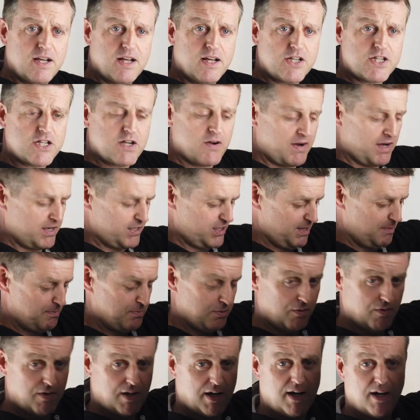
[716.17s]
And so I actually
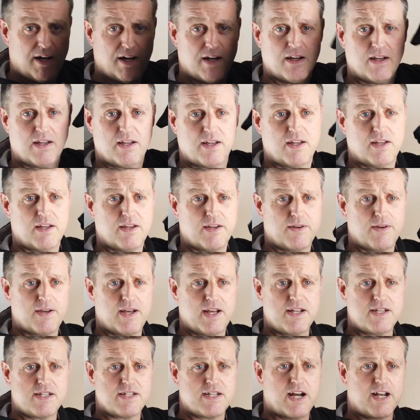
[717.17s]
put that
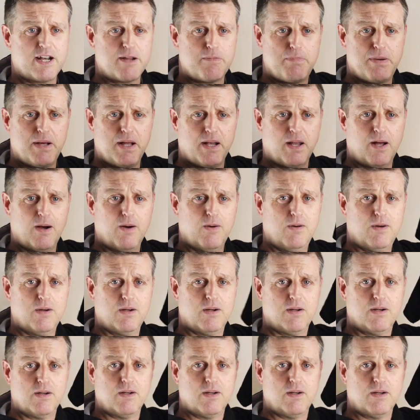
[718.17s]
inside a pillow,